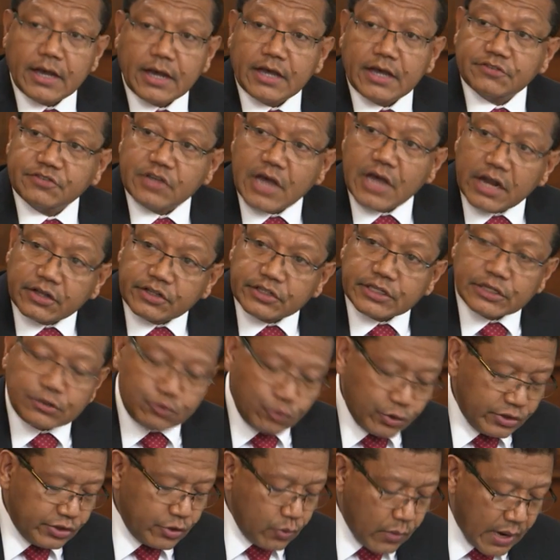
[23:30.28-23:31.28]
As Article
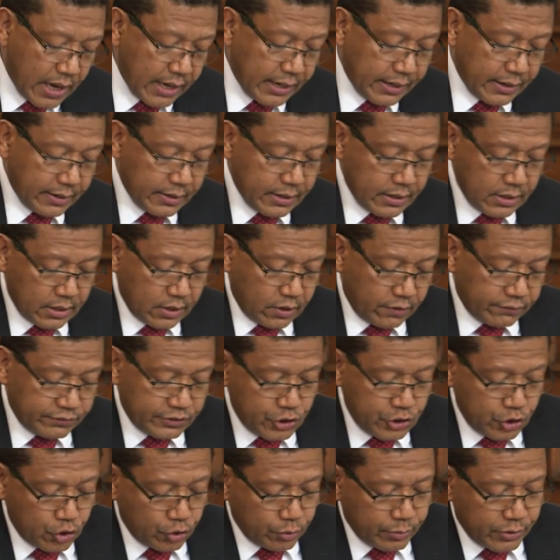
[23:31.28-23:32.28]
21 of
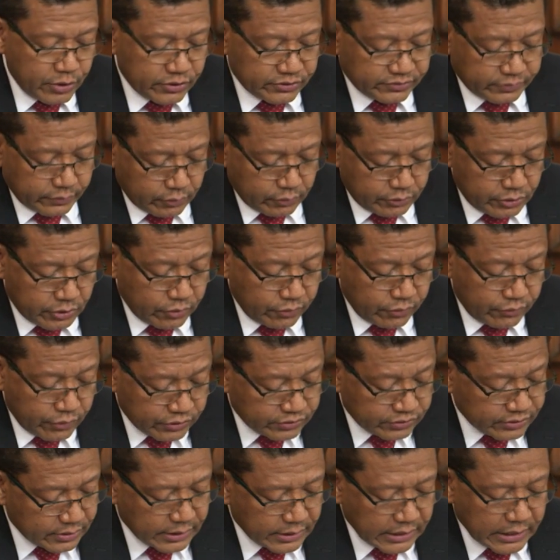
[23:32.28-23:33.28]
the
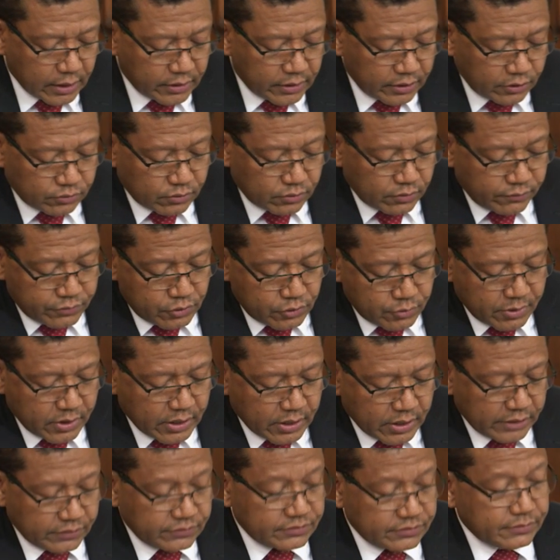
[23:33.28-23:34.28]
Universal Declaration of
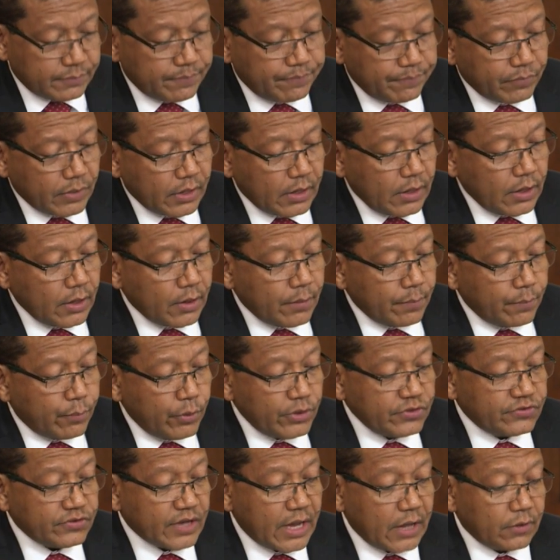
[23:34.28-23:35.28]
Human Rights
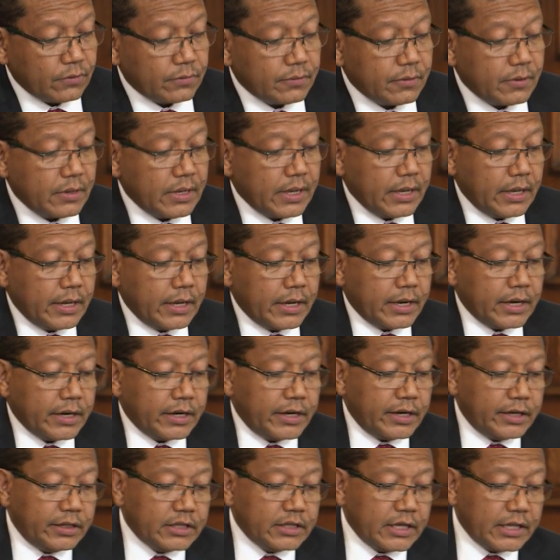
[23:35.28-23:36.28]
points out,
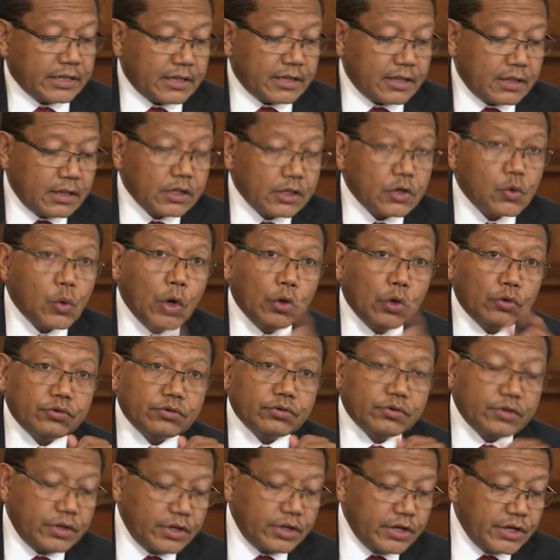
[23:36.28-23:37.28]
that,
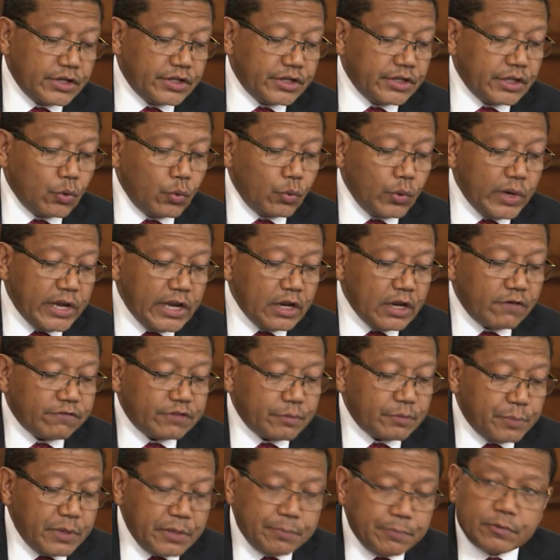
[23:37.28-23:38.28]
quote, "the will of
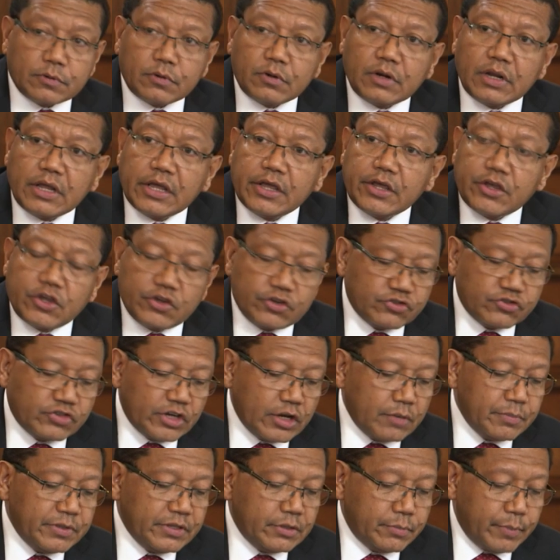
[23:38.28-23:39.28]
the people
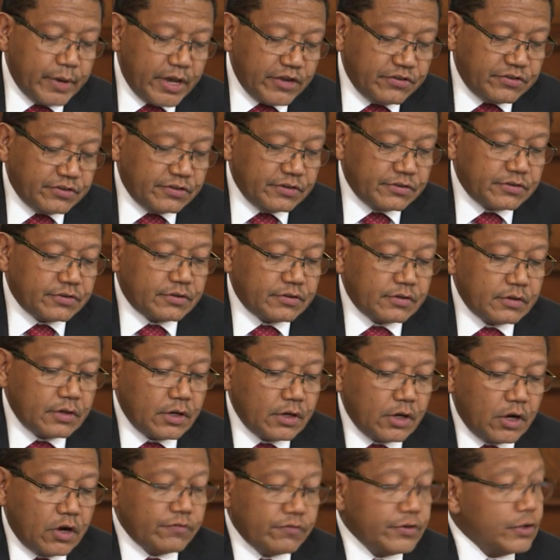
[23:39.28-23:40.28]
shall be the basis
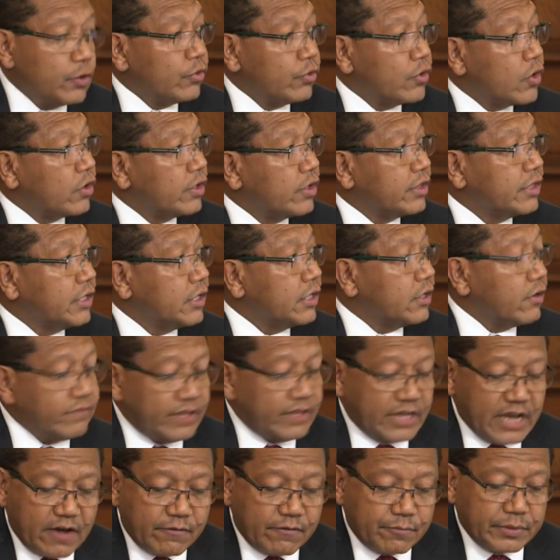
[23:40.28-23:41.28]
of the authority of
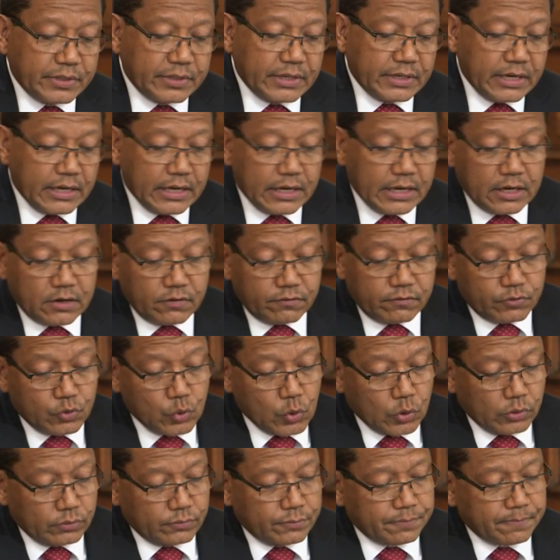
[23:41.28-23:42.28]
the government," end of
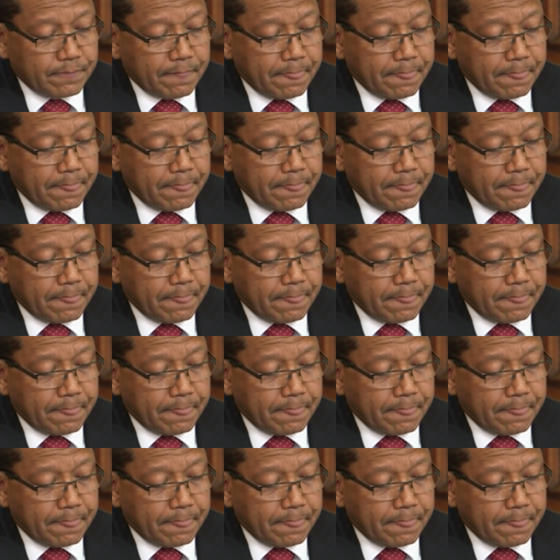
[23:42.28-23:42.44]
quote.